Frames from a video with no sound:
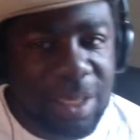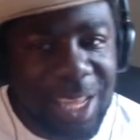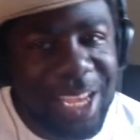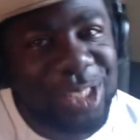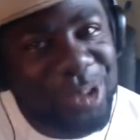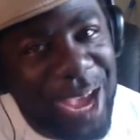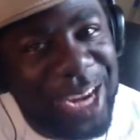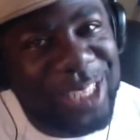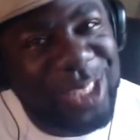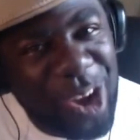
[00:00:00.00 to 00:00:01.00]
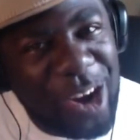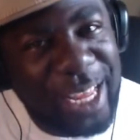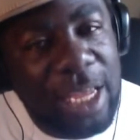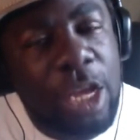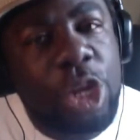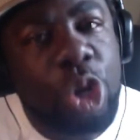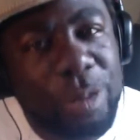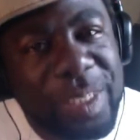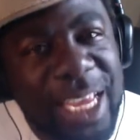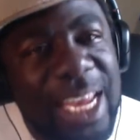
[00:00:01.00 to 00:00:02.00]
Like trying to start it. You know
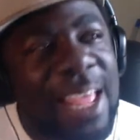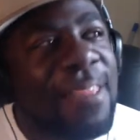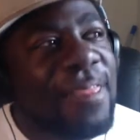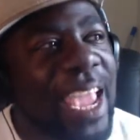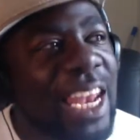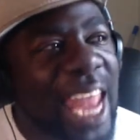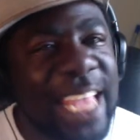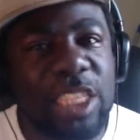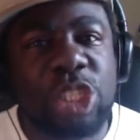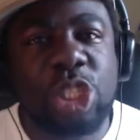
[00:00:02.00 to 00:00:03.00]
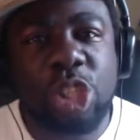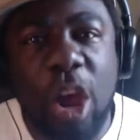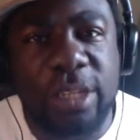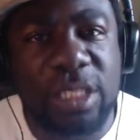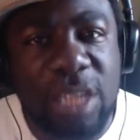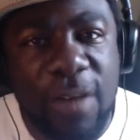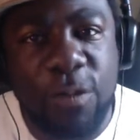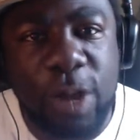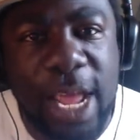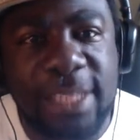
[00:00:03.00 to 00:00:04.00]
what I'm saying? They like to start
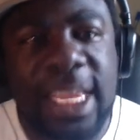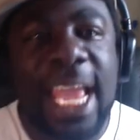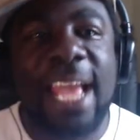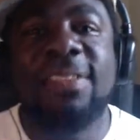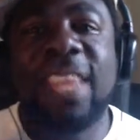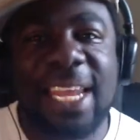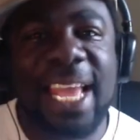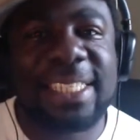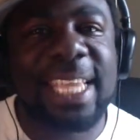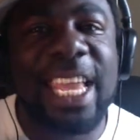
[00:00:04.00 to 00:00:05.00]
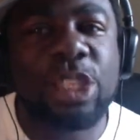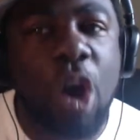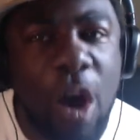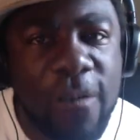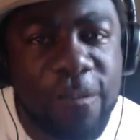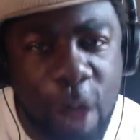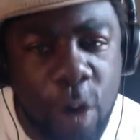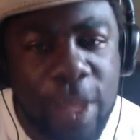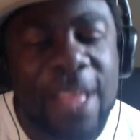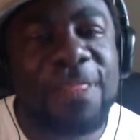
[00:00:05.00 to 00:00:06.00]
stuff with us and then they say it's our
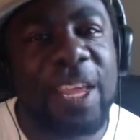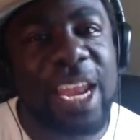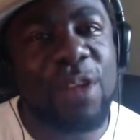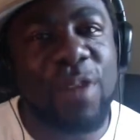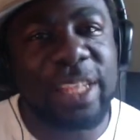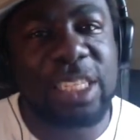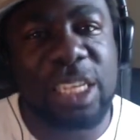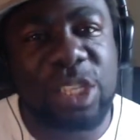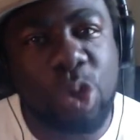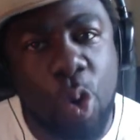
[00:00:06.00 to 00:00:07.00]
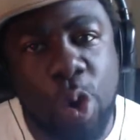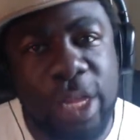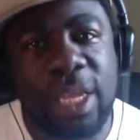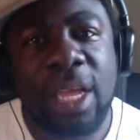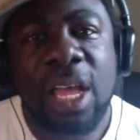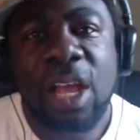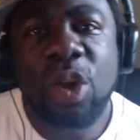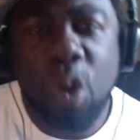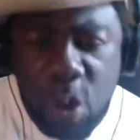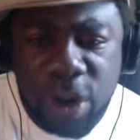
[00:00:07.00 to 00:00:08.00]
fault. Then they run to these corny,
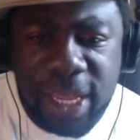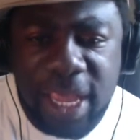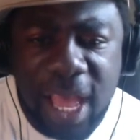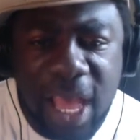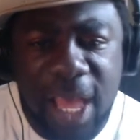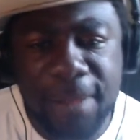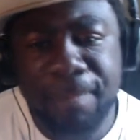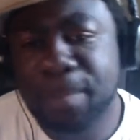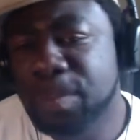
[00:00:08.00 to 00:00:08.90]
corny, uh,